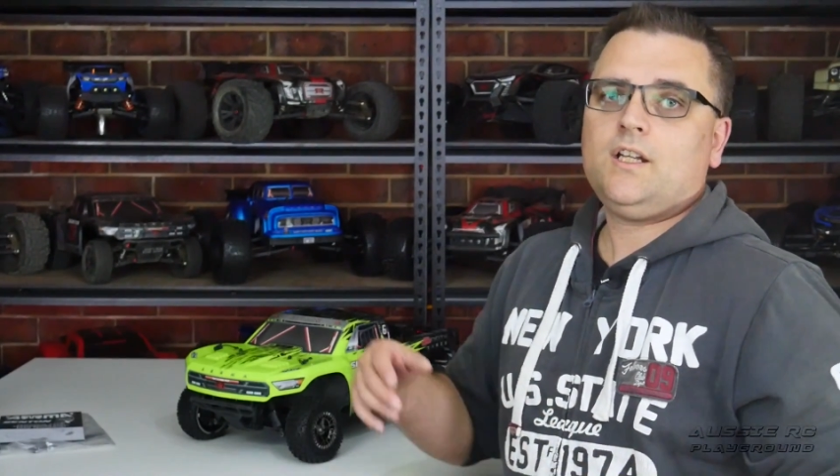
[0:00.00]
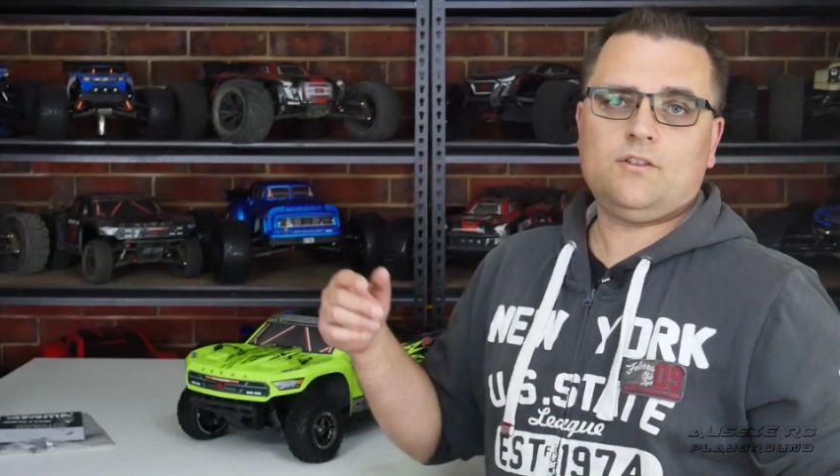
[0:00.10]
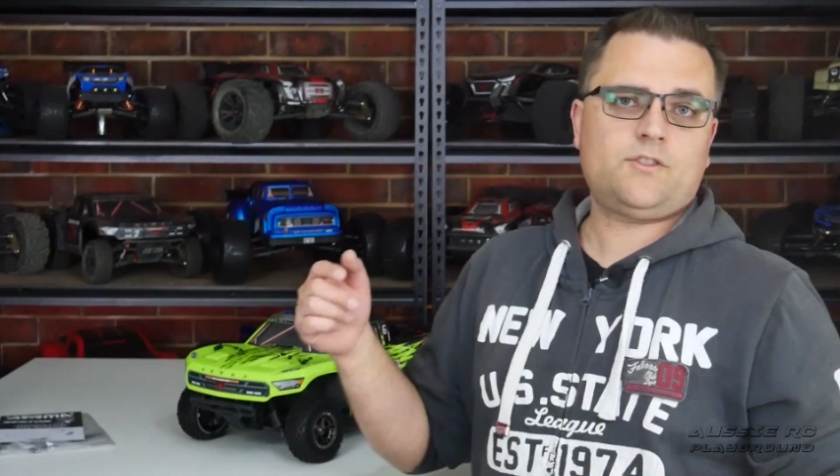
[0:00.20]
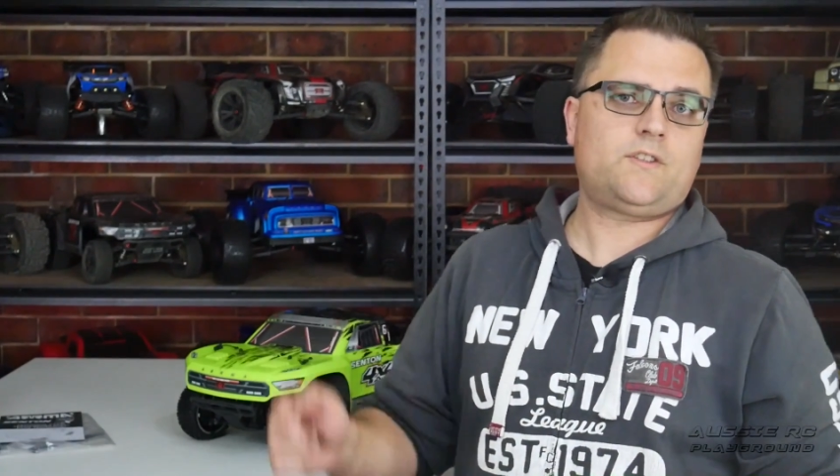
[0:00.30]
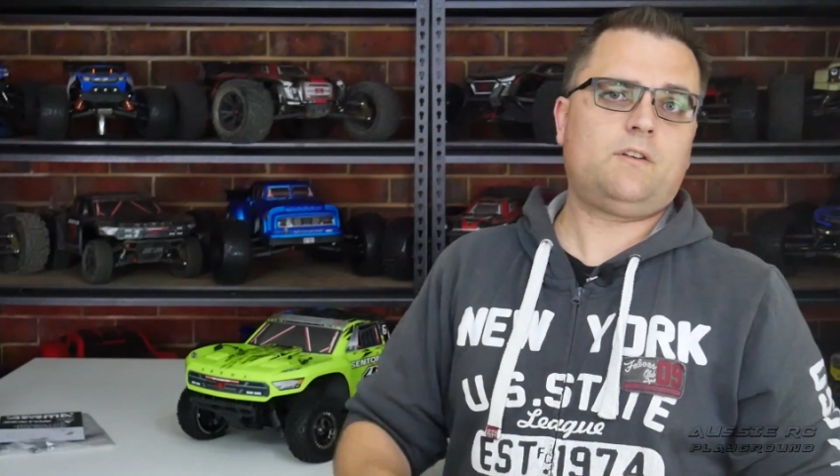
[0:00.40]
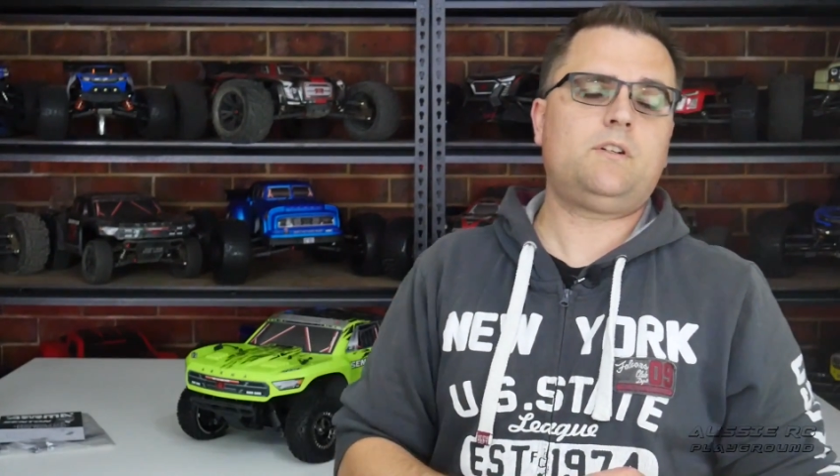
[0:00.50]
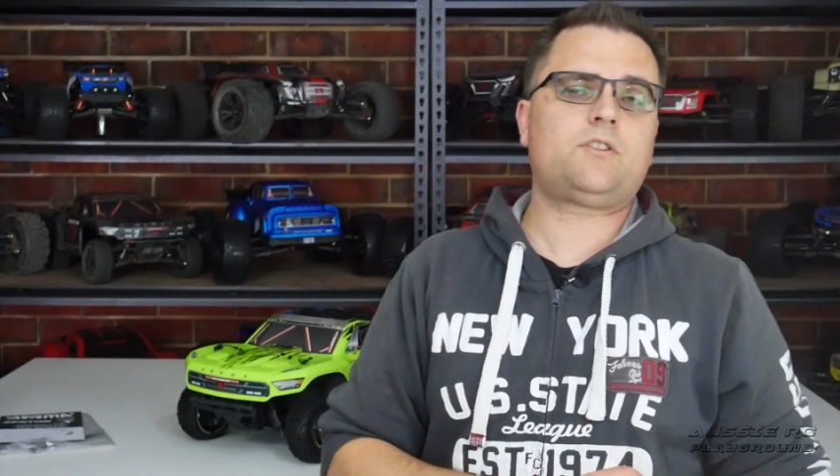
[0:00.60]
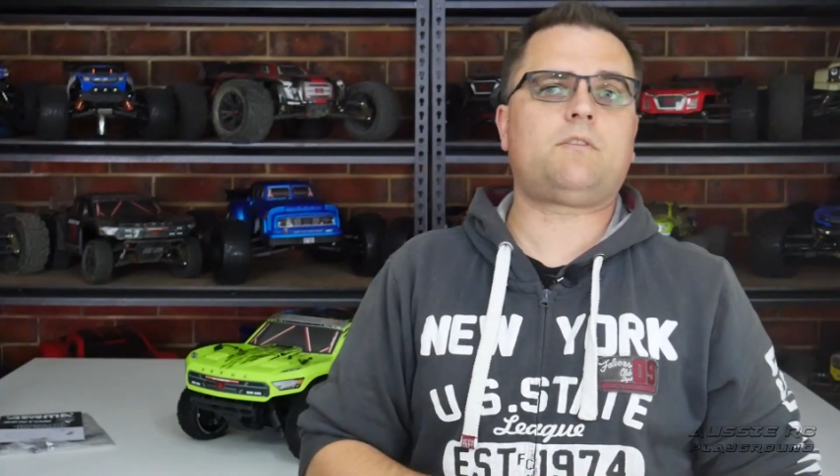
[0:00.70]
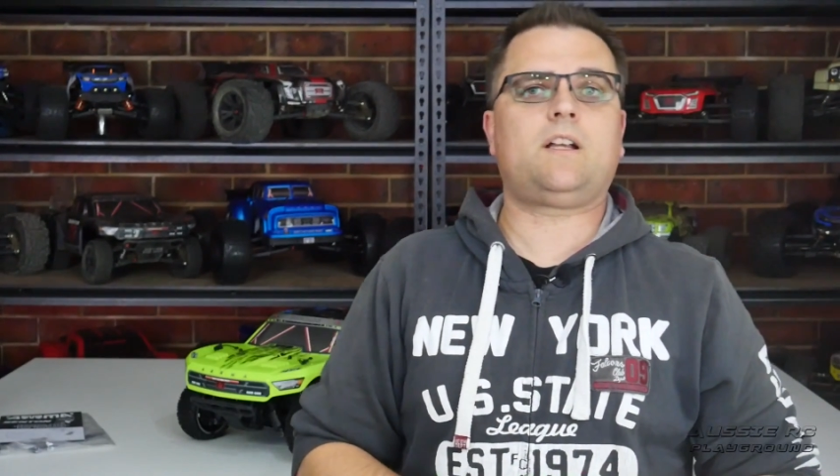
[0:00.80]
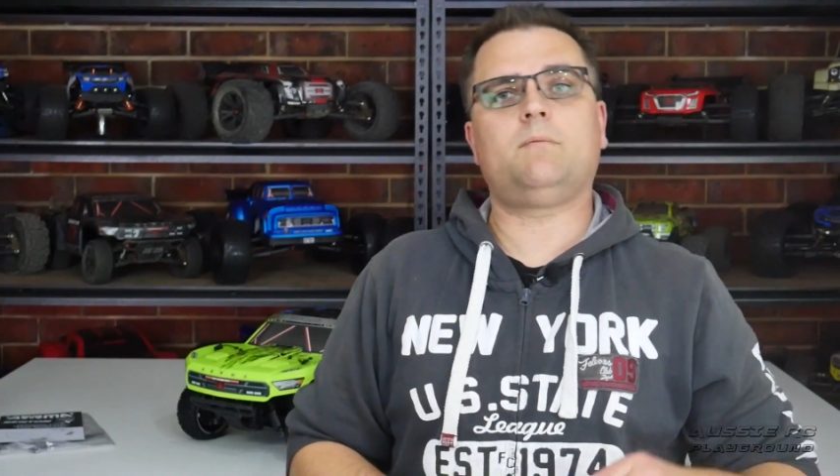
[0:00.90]
not just here in
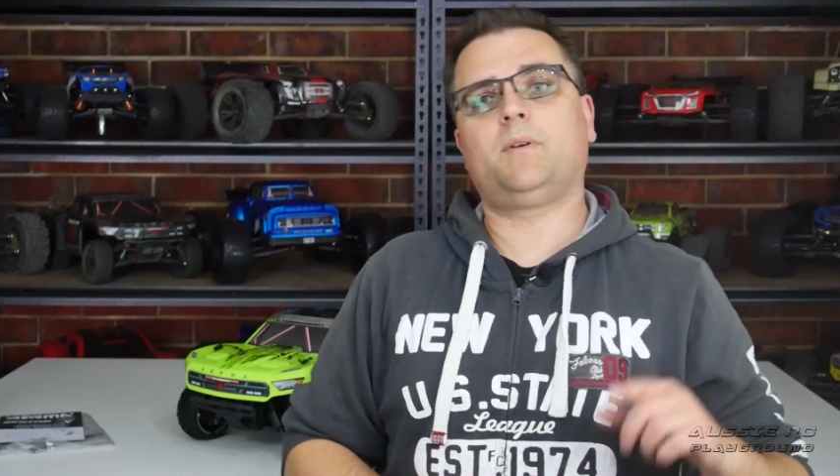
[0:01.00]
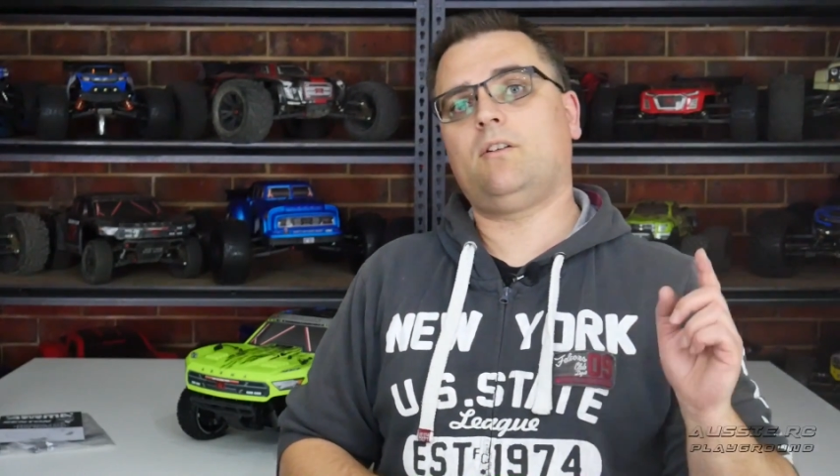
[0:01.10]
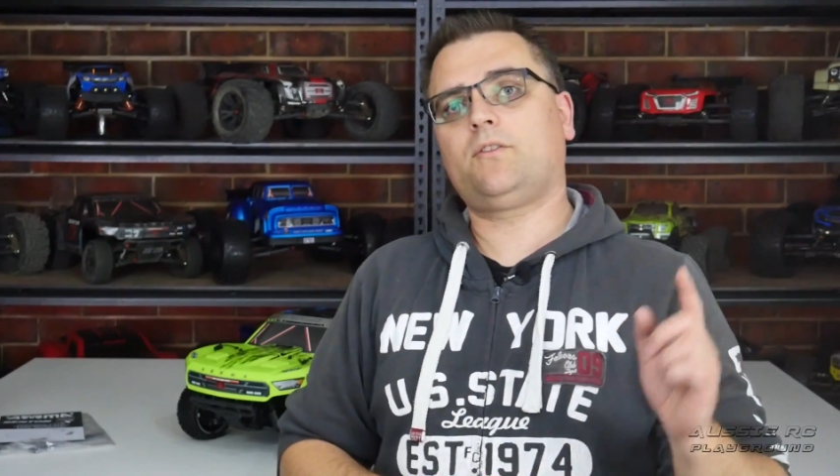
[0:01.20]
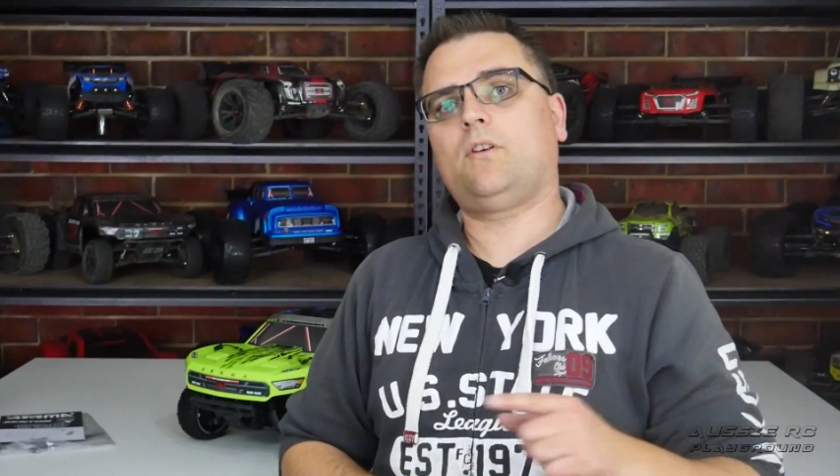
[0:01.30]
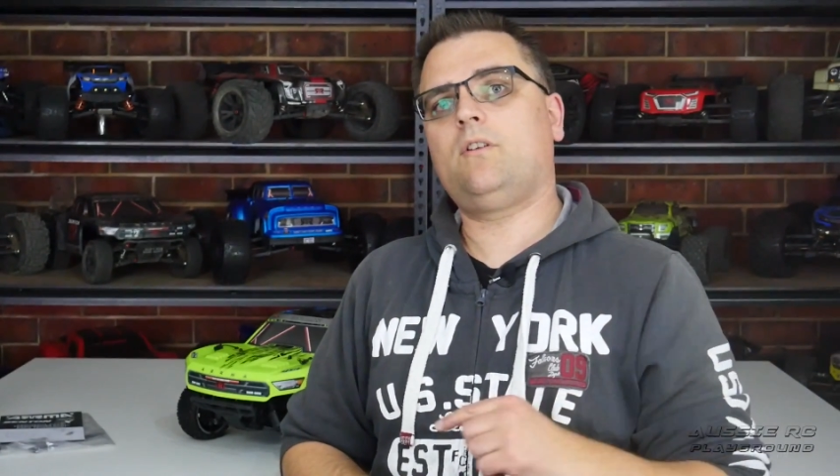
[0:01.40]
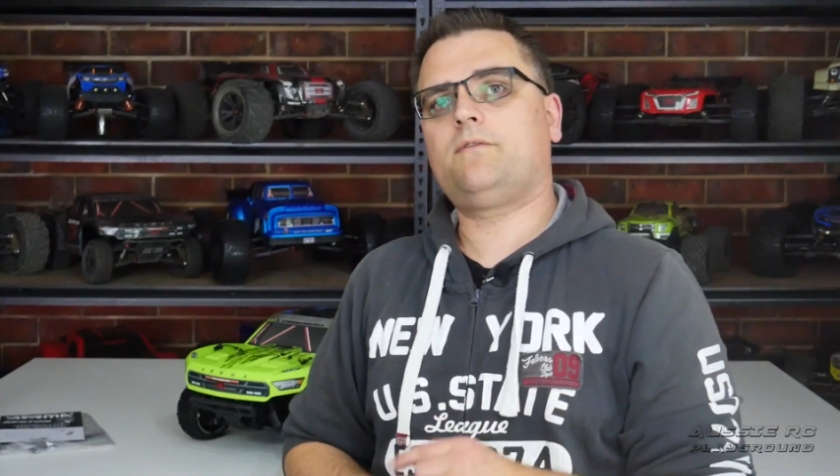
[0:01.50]
Australia, but also